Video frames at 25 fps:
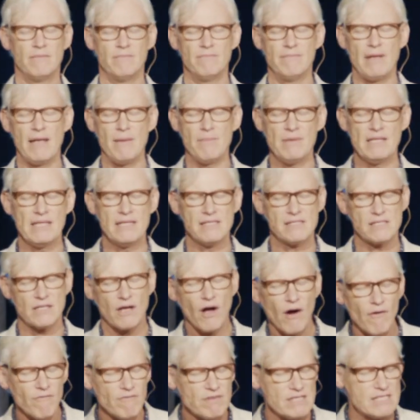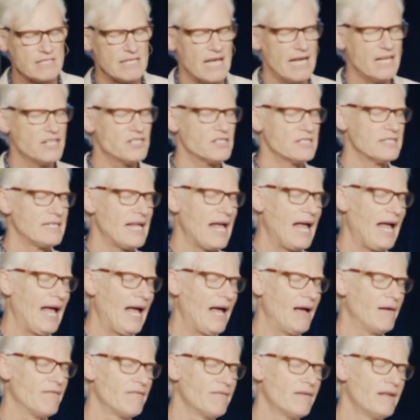Maybe there's a conversation to
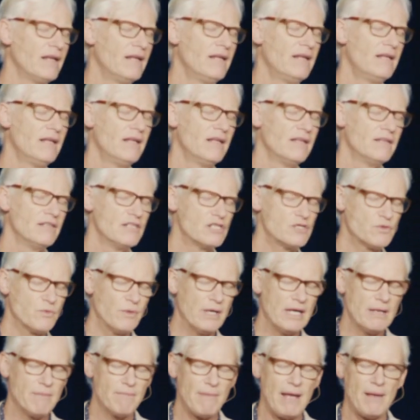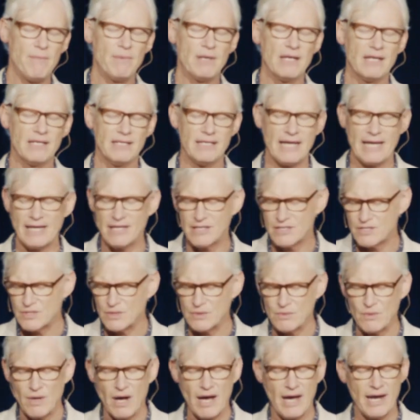have this week, maybe a letter
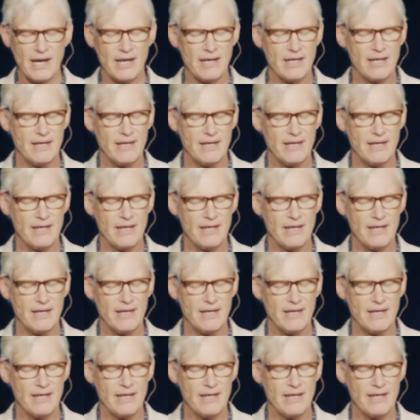to write,